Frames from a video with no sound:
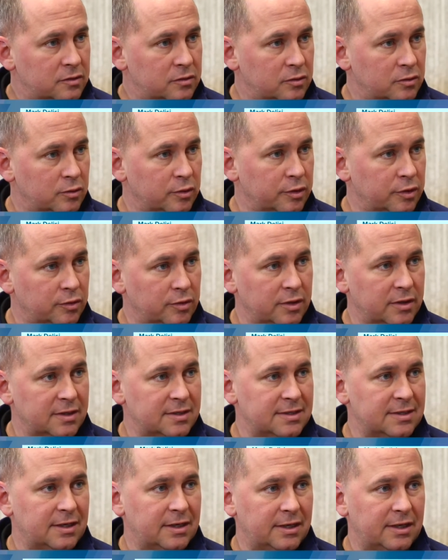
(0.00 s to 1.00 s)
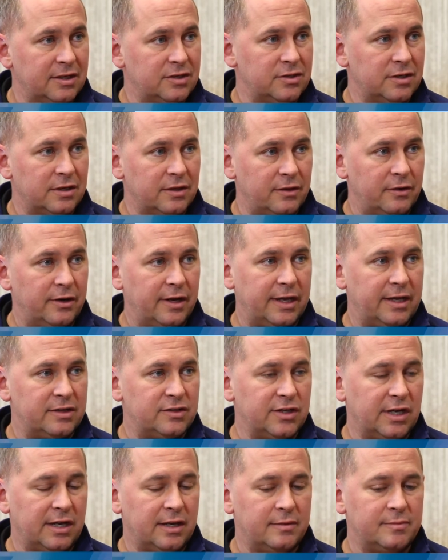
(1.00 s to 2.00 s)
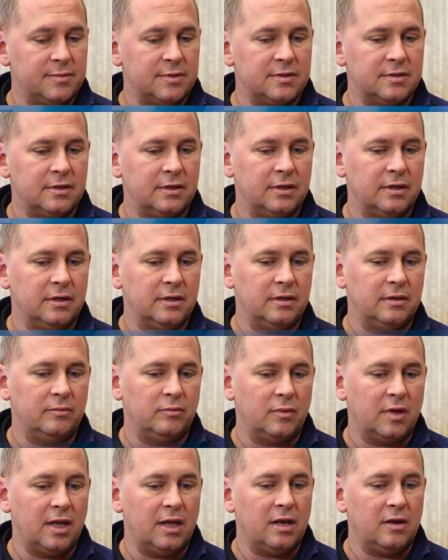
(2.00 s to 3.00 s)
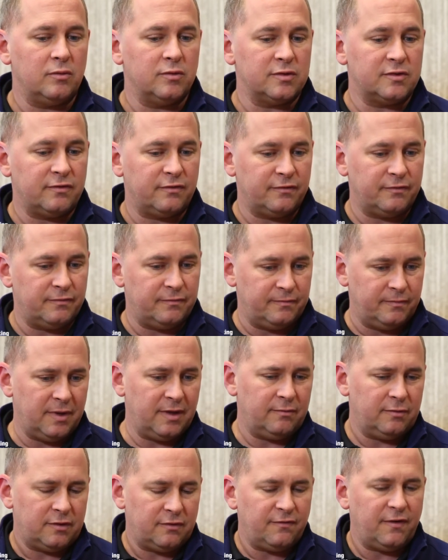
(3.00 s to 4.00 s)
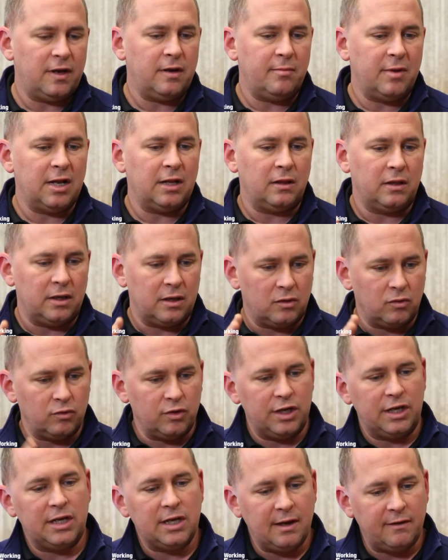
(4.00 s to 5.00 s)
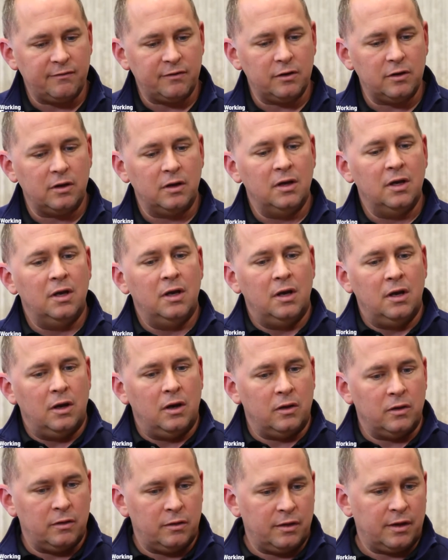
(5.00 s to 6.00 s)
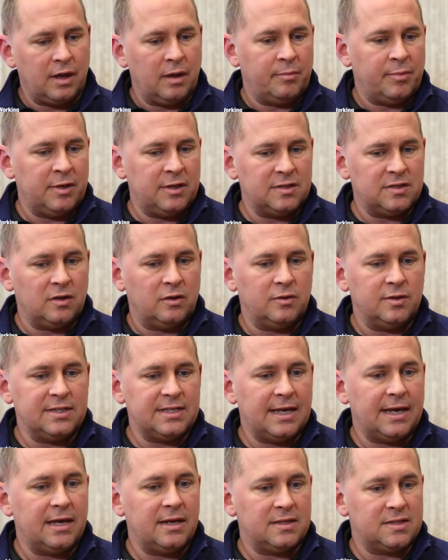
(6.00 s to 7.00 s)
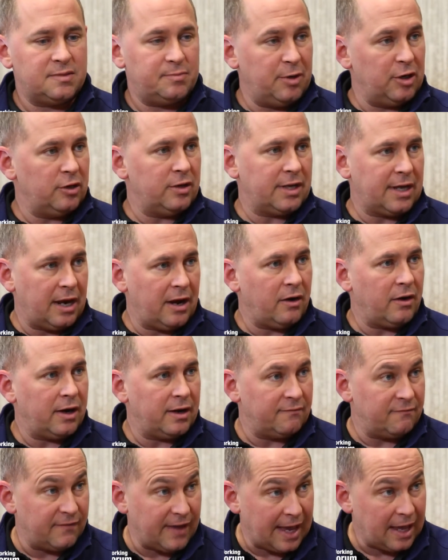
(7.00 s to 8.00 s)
who were doing this in addition to their day jobs, and it was fundamentally a green effort, although the company's always had a spirit of caring